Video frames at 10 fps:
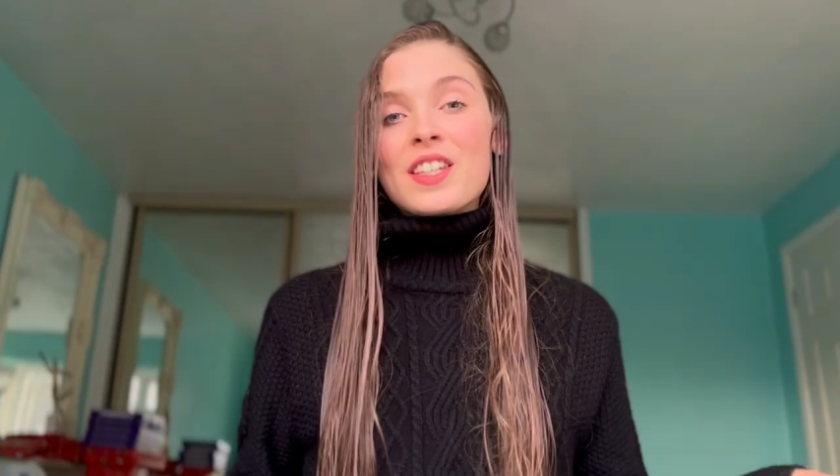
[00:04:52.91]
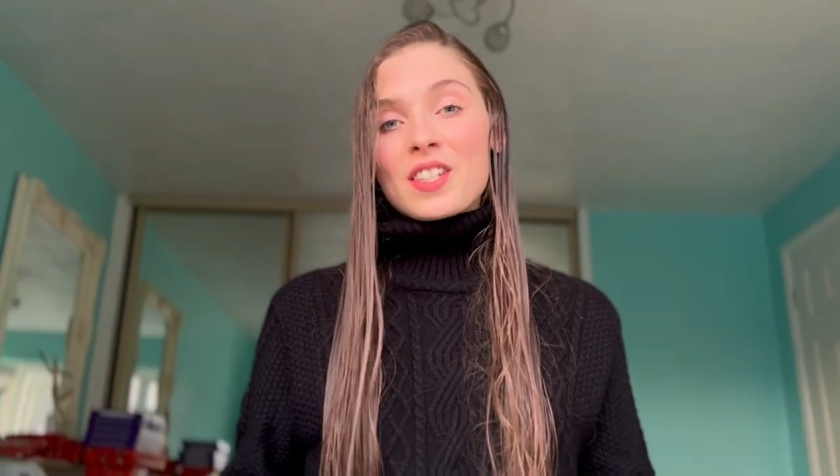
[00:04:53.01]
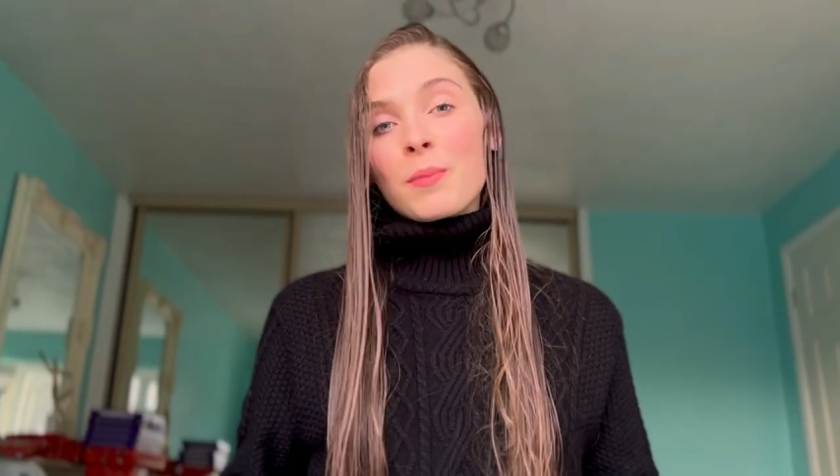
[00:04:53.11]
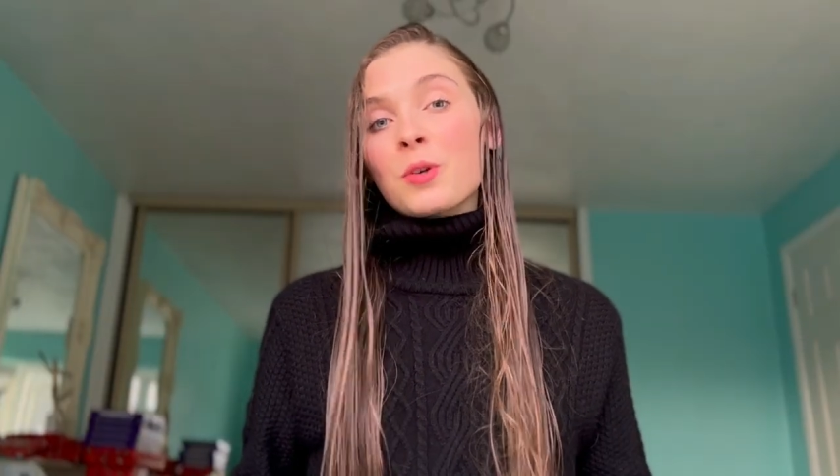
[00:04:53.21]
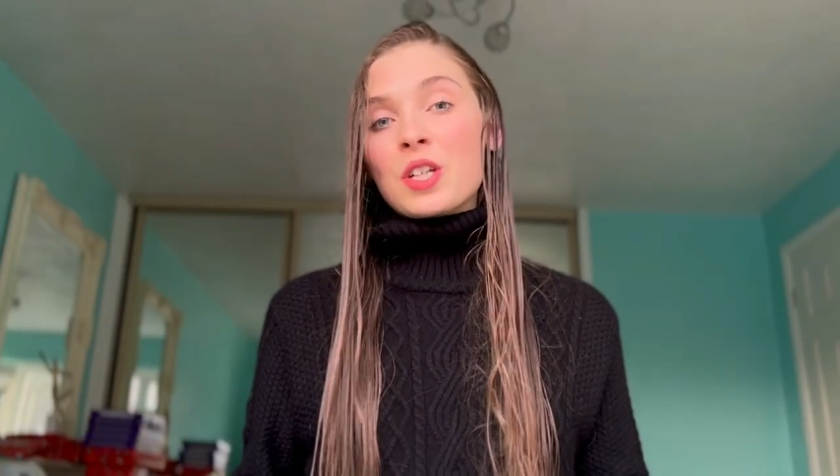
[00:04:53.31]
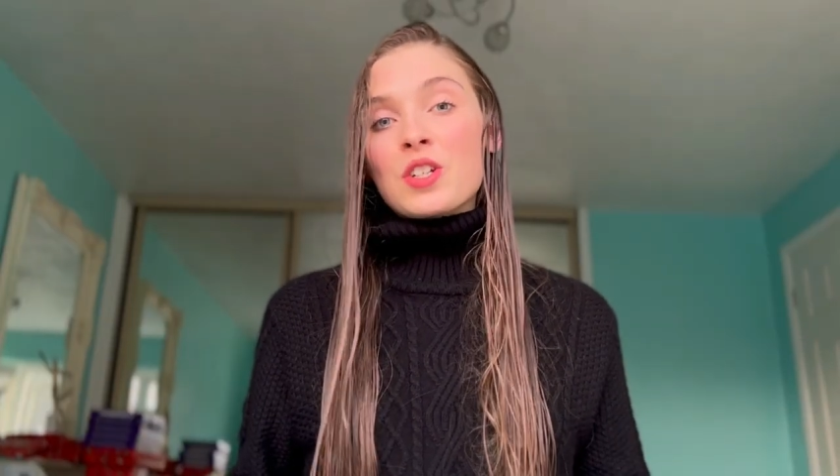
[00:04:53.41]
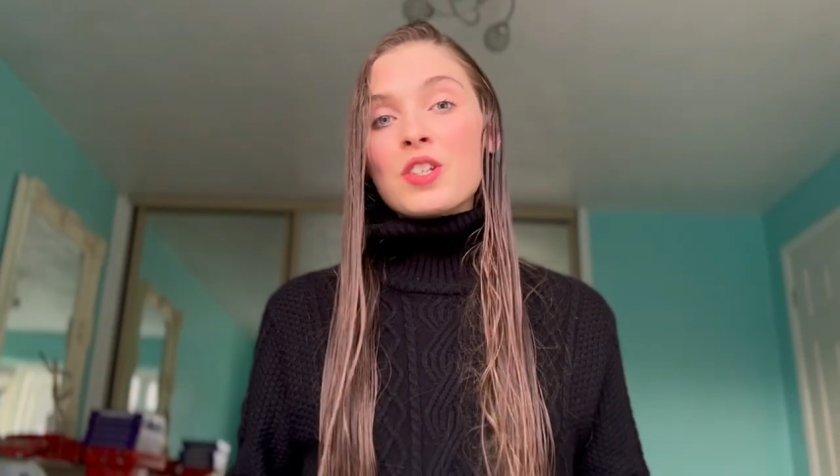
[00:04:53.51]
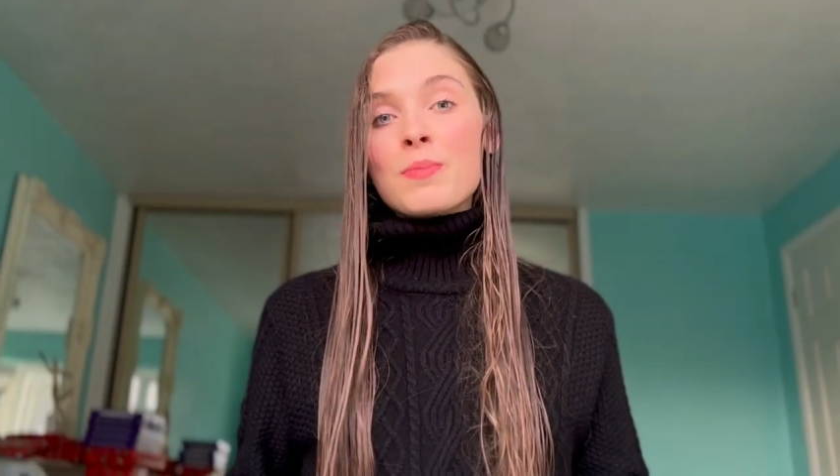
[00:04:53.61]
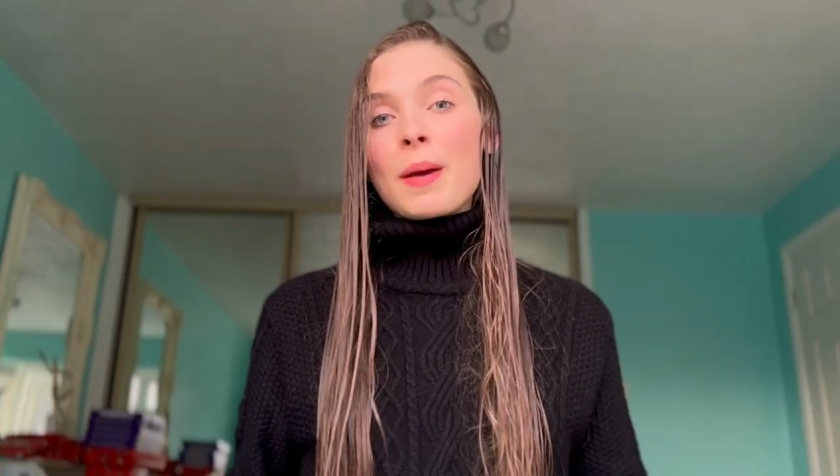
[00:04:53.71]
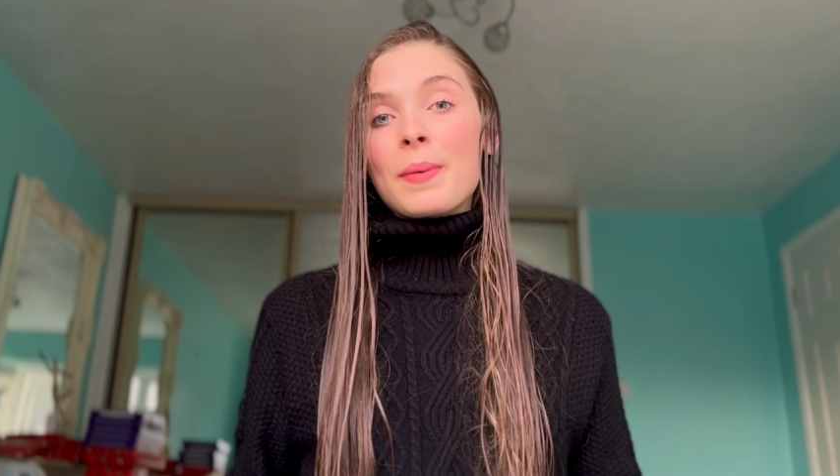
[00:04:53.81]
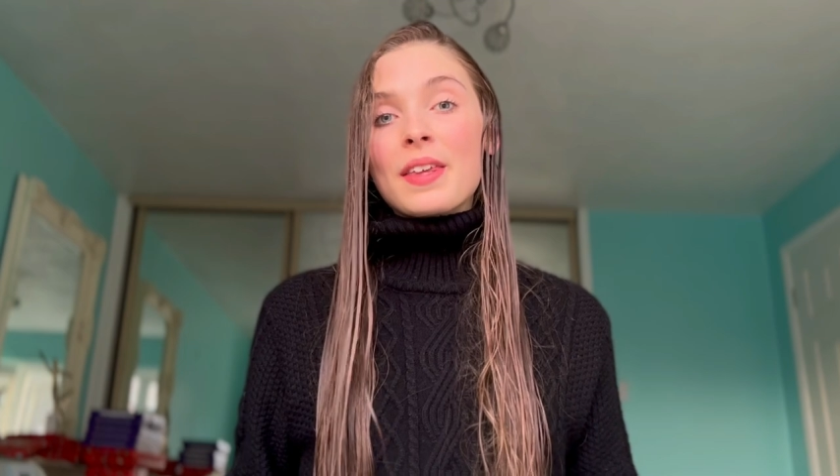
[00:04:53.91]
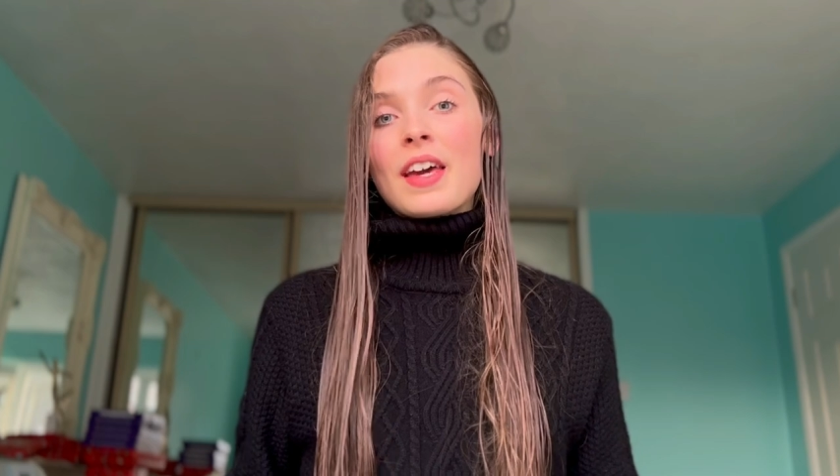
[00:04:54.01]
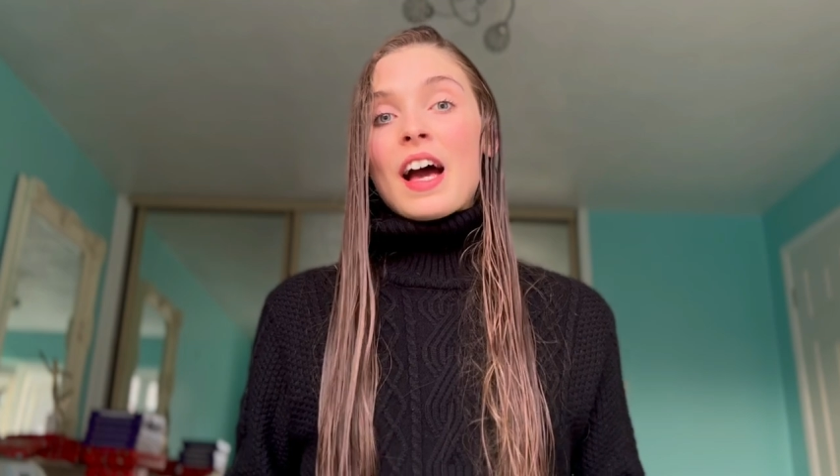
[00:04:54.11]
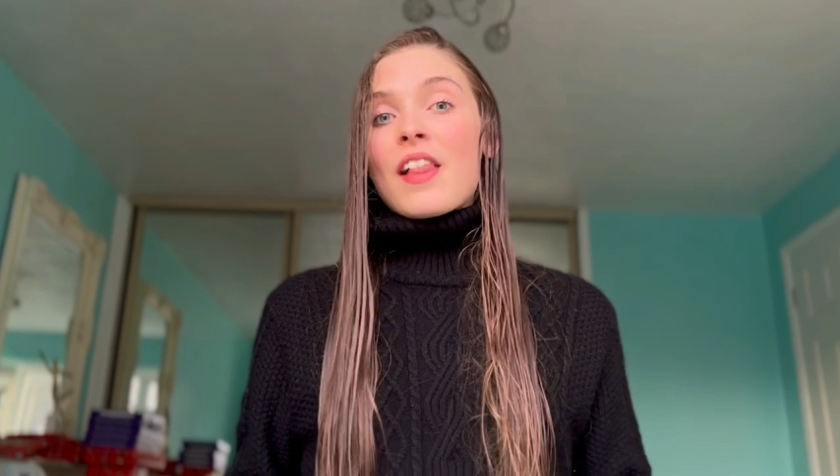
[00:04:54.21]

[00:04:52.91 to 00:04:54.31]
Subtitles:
In some auditions, maybe